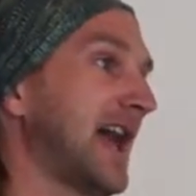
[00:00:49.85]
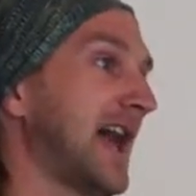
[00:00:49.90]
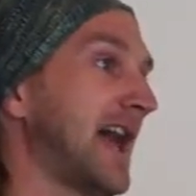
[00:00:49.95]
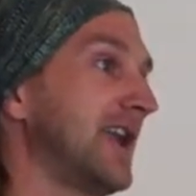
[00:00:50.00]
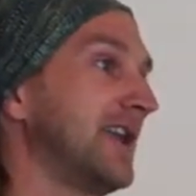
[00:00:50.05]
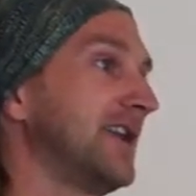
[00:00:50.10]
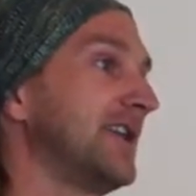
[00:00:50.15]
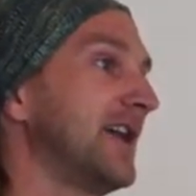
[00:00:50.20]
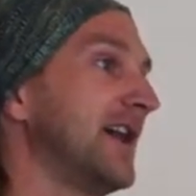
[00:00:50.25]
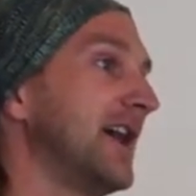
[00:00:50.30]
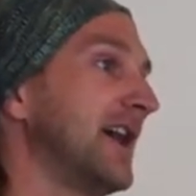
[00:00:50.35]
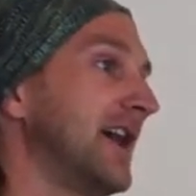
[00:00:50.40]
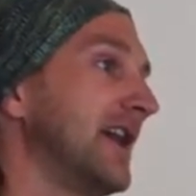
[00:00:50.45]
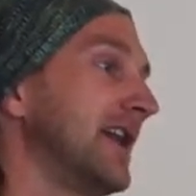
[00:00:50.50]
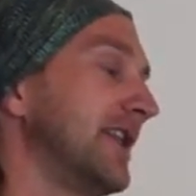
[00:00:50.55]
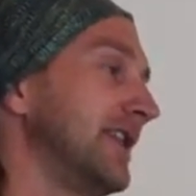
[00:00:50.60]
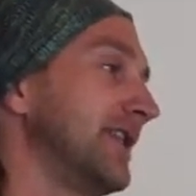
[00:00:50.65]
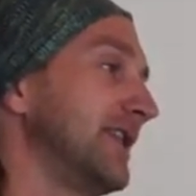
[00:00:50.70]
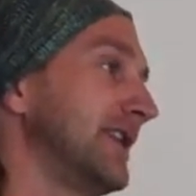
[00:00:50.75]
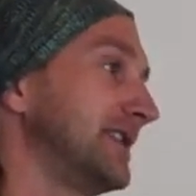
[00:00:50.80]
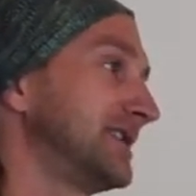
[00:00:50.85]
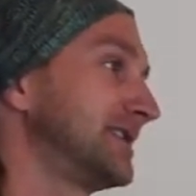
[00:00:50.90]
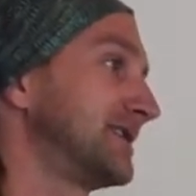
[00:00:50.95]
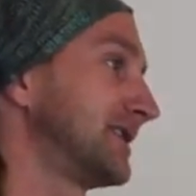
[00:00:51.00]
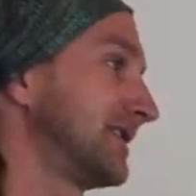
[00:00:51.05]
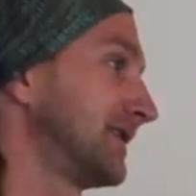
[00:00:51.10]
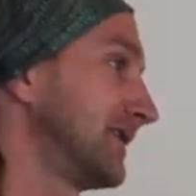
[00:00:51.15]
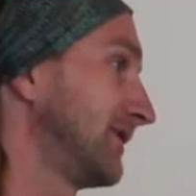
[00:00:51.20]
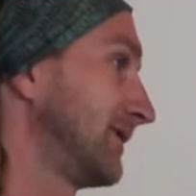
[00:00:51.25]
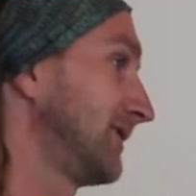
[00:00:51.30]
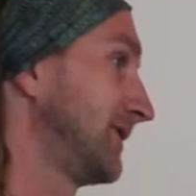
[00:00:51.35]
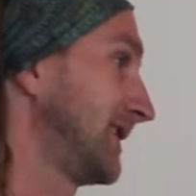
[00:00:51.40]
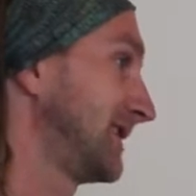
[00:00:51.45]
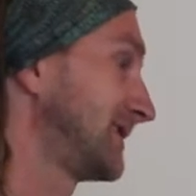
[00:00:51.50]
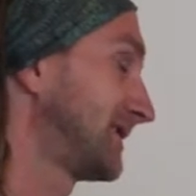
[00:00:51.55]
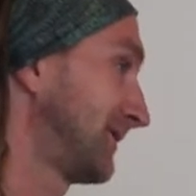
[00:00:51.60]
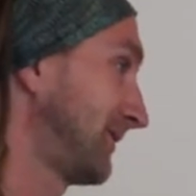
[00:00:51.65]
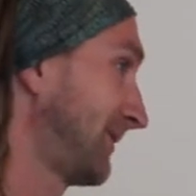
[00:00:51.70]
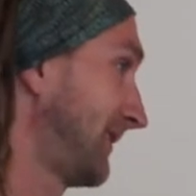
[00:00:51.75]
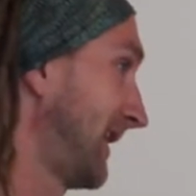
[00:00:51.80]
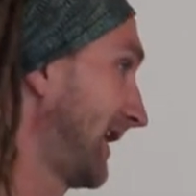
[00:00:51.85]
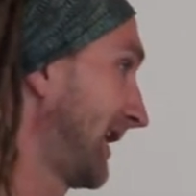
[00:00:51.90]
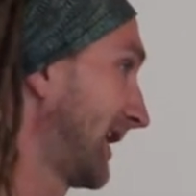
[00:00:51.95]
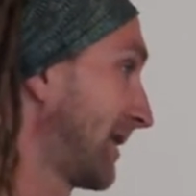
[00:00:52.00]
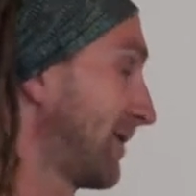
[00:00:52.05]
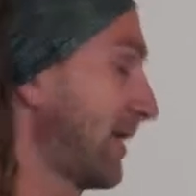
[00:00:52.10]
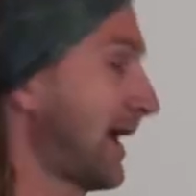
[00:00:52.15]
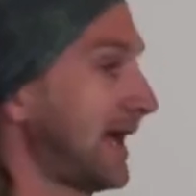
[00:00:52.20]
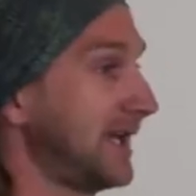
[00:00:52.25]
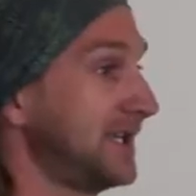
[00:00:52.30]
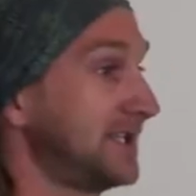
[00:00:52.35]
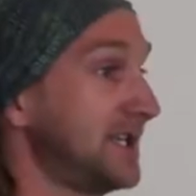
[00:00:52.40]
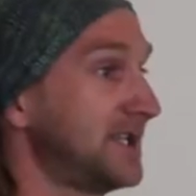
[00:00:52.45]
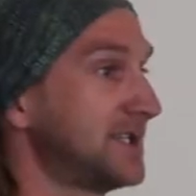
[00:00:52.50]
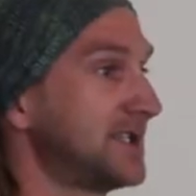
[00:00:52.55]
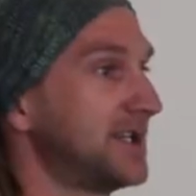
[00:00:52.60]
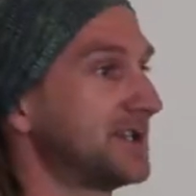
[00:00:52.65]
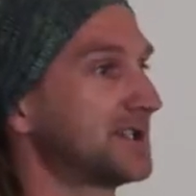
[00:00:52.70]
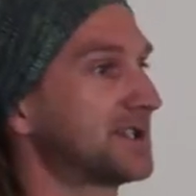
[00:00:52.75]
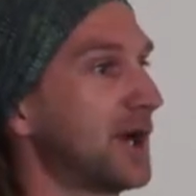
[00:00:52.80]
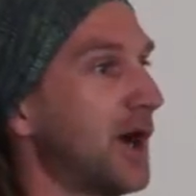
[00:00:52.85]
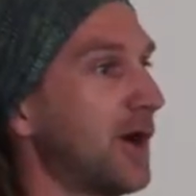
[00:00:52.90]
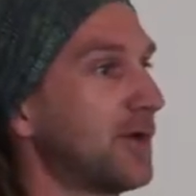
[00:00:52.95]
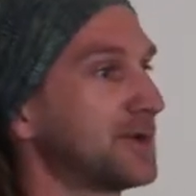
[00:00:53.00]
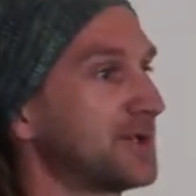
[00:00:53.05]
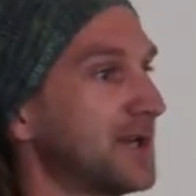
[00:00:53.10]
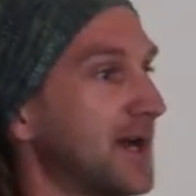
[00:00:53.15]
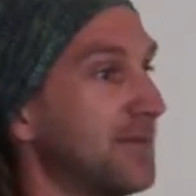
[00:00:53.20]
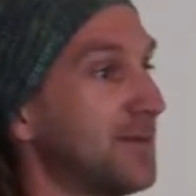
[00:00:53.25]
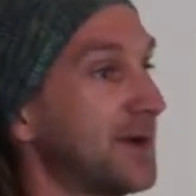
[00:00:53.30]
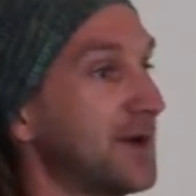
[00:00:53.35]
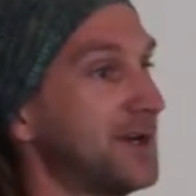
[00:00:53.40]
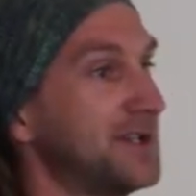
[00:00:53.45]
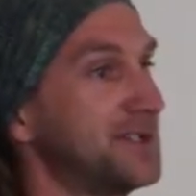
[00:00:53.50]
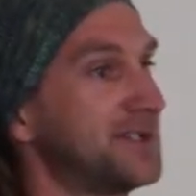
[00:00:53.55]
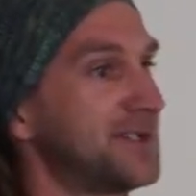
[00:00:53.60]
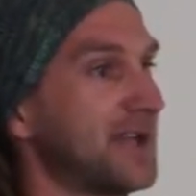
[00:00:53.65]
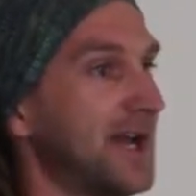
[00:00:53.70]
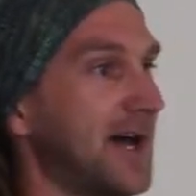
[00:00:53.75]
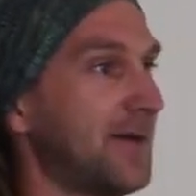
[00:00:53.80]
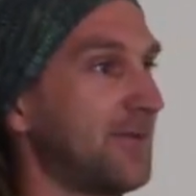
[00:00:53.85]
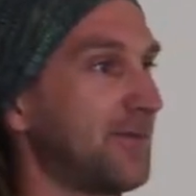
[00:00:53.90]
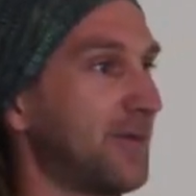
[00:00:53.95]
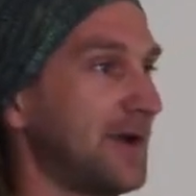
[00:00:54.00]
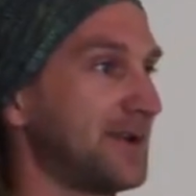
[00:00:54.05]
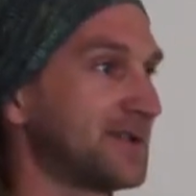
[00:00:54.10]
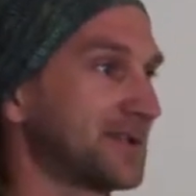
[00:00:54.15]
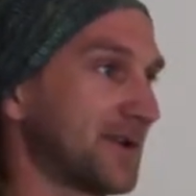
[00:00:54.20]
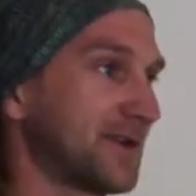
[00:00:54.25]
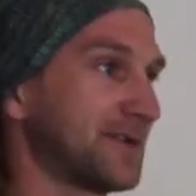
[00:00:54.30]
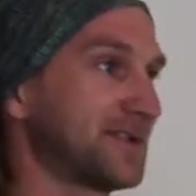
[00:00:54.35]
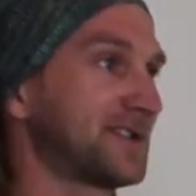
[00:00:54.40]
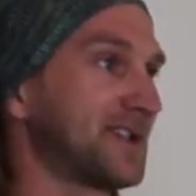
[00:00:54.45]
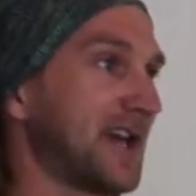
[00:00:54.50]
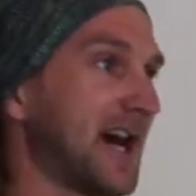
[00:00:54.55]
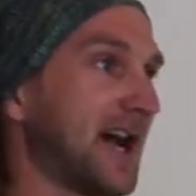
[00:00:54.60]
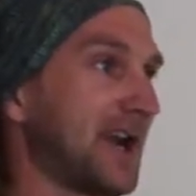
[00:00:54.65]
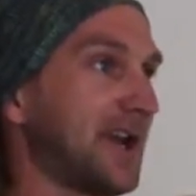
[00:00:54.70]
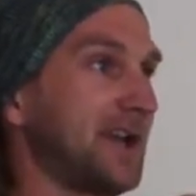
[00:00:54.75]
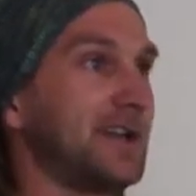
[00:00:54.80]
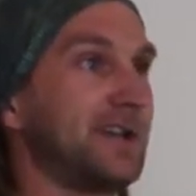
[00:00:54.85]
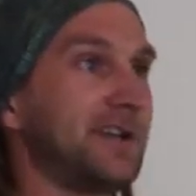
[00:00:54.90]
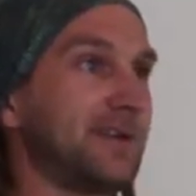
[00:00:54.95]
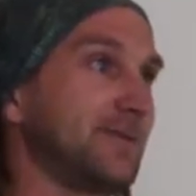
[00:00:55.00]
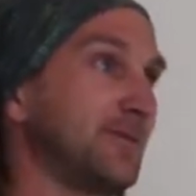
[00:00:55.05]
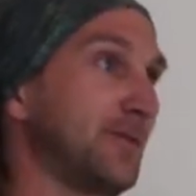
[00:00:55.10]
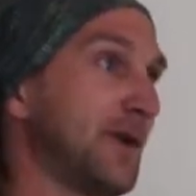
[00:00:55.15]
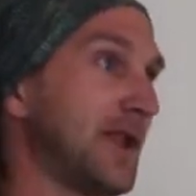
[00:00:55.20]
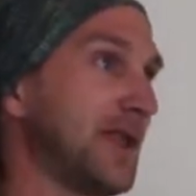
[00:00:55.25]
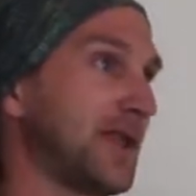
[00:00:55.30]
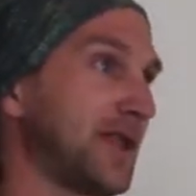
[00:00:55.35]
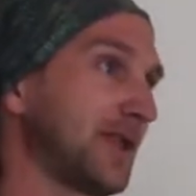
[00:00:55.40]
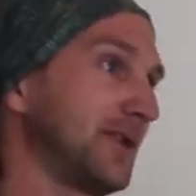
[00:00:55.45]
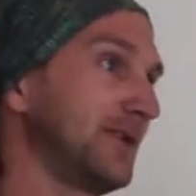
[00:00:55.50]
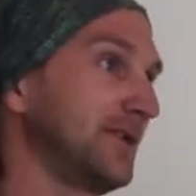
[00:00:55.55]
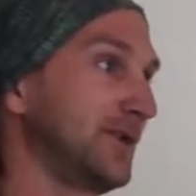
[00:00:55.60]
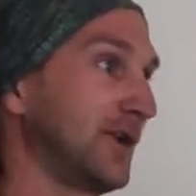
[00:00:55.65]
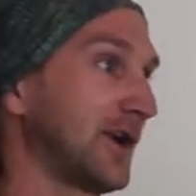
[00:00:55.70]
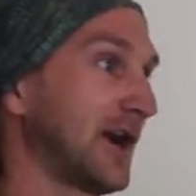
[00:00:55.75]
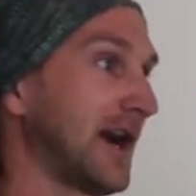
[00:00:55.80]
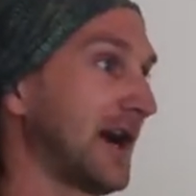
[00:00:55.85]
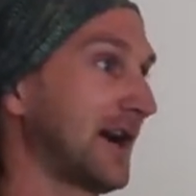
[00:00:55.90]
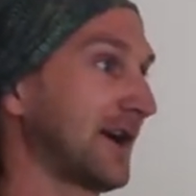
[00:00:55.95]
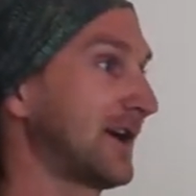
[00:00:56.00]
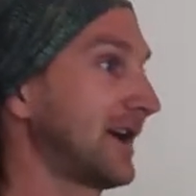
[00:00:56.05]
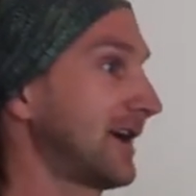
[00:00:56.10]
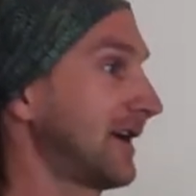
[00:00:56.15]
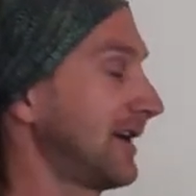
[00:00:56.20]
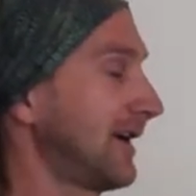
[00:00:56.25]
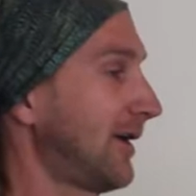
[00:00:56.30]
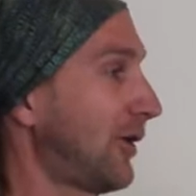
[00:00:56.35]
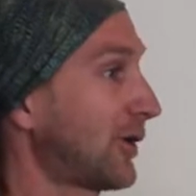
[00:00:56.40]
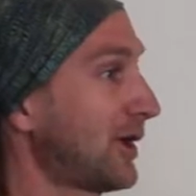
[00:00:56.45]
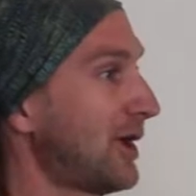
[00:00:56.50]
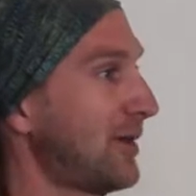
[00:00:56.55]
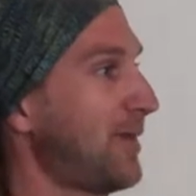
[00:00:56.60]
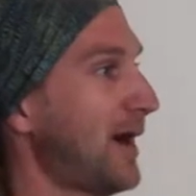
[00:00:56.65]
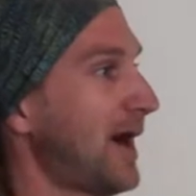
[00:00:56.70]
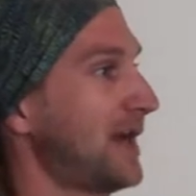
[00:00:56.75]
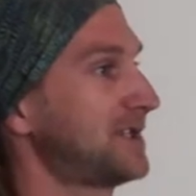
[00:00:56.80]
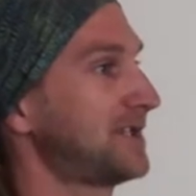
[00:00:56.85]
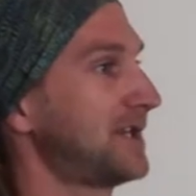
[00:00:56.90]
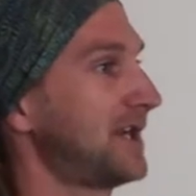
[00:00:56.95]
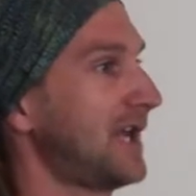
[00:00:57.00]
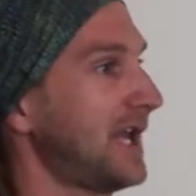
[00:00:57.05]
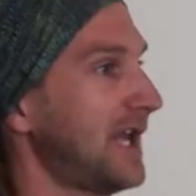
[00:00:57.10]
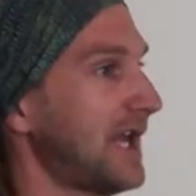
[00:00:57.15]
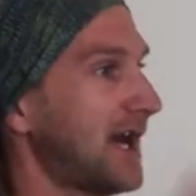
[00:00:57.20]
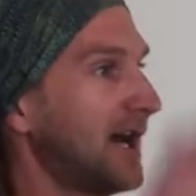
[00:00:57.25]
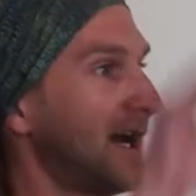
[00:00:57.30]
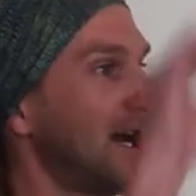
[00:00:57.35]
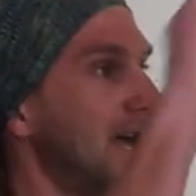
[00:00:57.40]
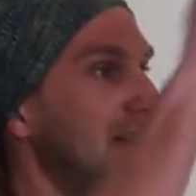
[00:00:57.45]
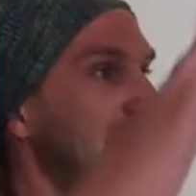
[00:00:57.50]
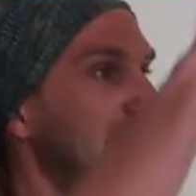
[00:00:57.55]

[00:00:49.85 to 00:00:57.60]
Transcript: and this this feeling about Indigenous culture because um, we sort of started with Noongar occupation here,